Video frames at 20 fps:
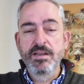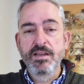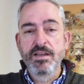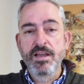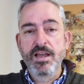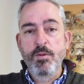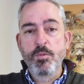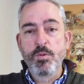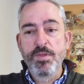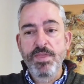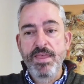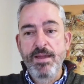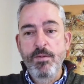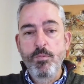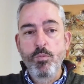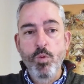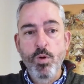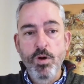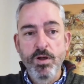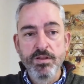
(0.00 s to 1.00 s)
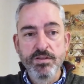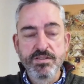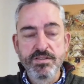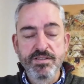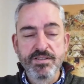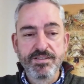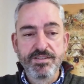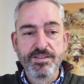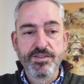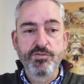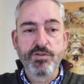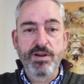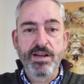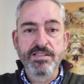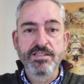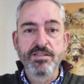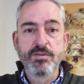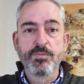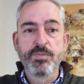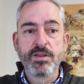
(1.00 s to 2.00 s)
and when they want to try
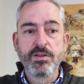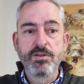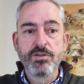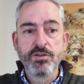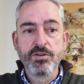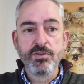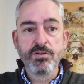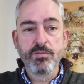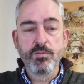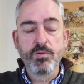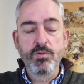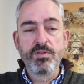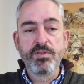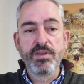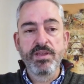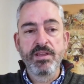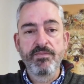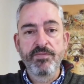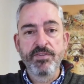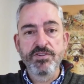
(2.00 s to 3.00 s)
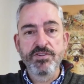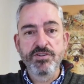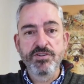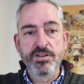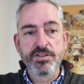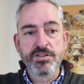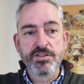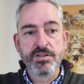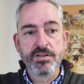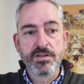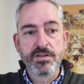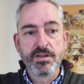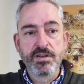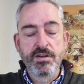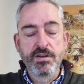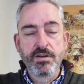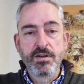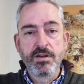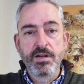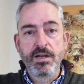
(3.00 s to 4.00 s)
something new with the infrastructure
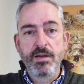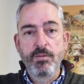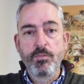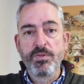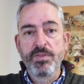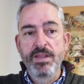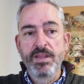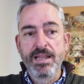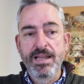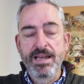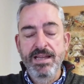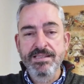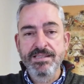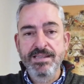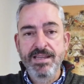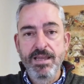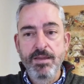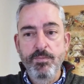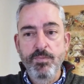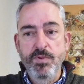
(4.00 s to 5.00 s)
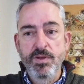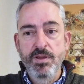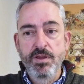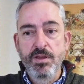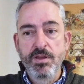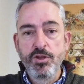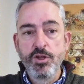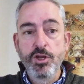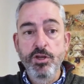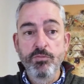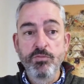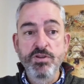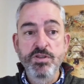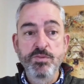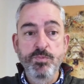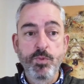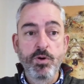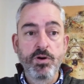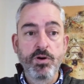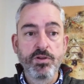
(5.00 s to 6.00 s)
and with the landscape, you can
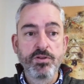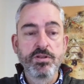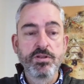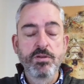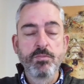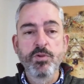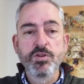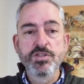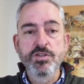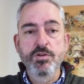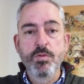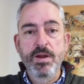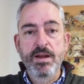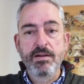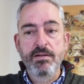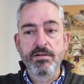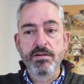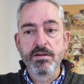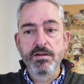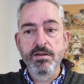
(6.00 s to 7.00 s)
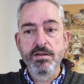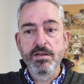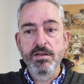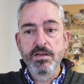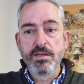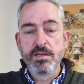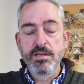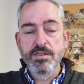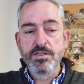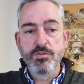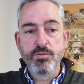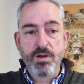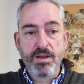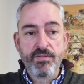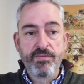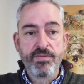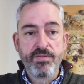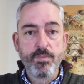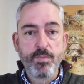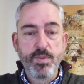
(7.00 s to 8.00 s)
respond much quicker. So if
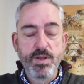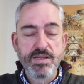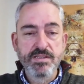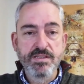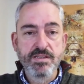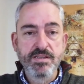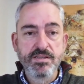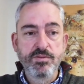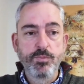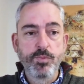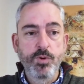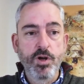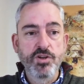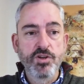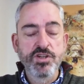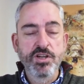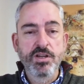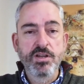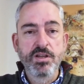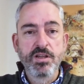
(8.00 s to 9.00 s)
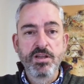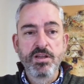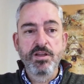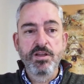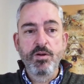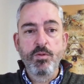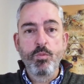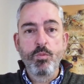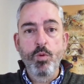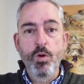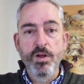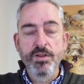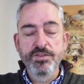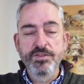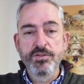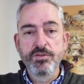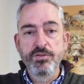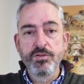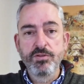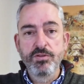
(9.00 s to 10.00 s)
the business or project want
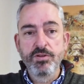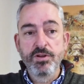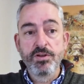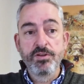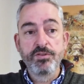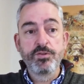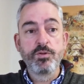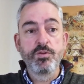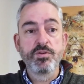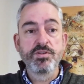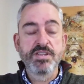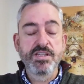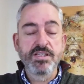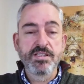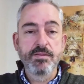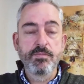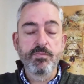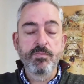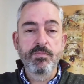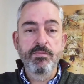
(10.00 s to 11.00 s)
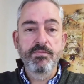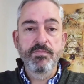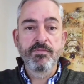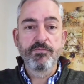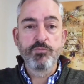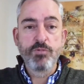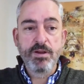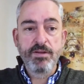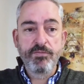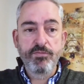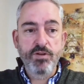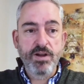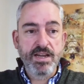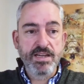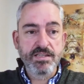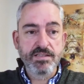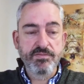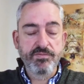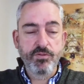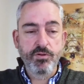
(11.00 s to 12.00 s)
to do a system refresh
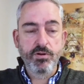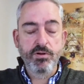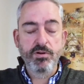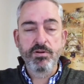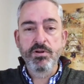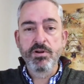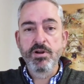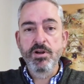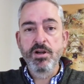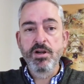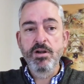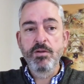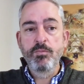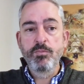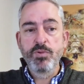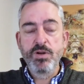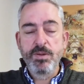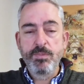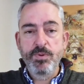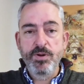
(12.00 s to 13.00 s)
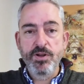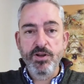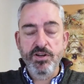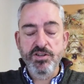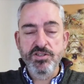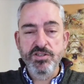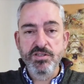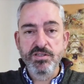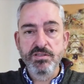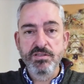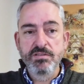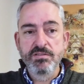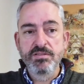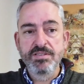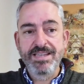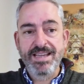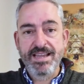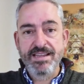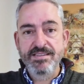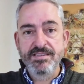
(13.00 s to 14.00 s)
for pre-production
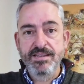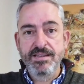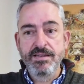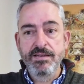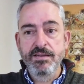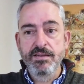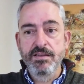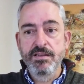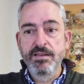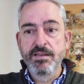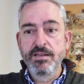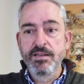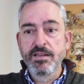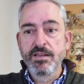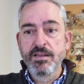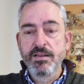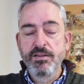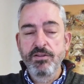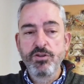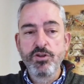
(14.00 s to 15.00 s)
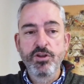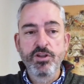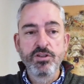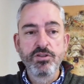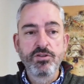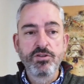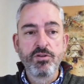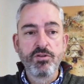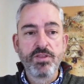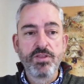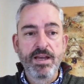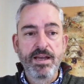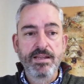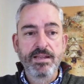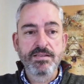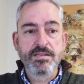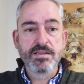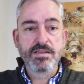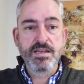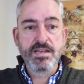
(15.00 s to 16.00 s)
testing, you can do that
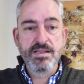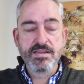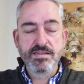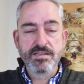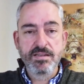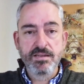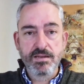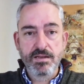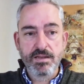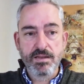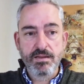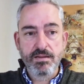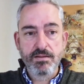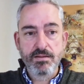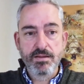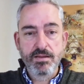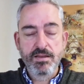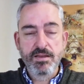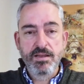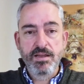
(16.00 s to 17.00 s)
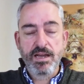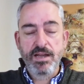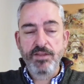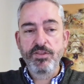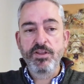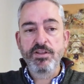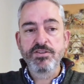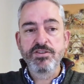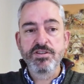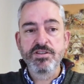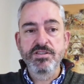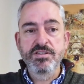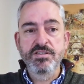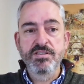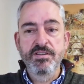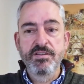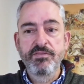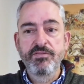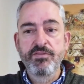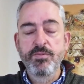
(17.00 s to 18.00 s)
instantly. And not just
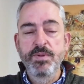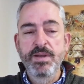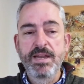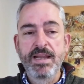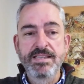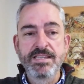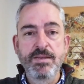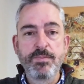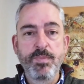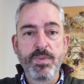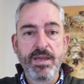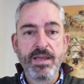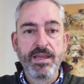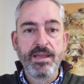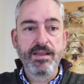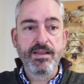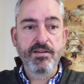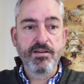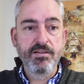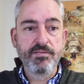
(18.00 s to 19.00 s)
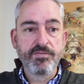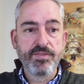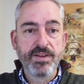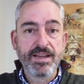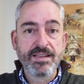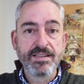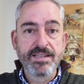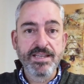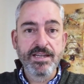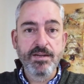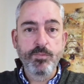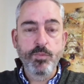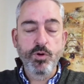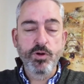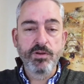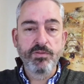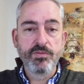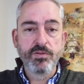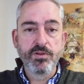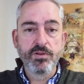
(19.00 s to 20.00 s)
from an SAP config and data point
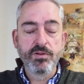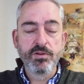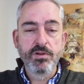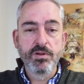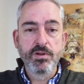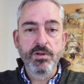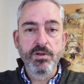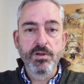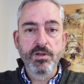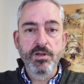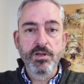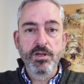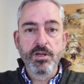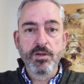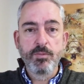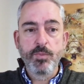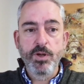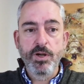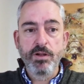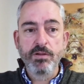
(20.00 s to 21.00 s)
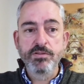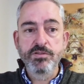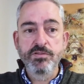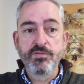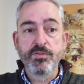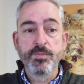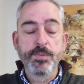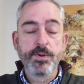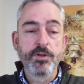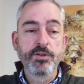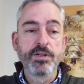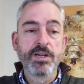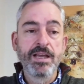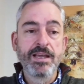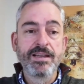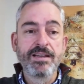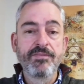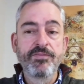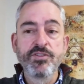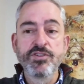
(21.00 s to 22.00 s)
of view, but also from an underlying
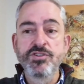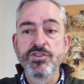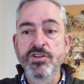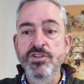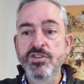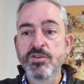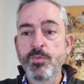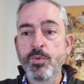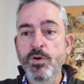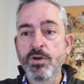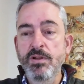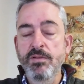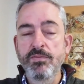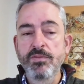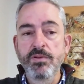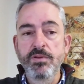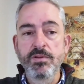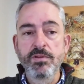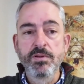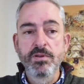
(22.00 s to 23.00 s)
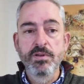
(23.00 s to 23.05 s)
infrastructure point of view.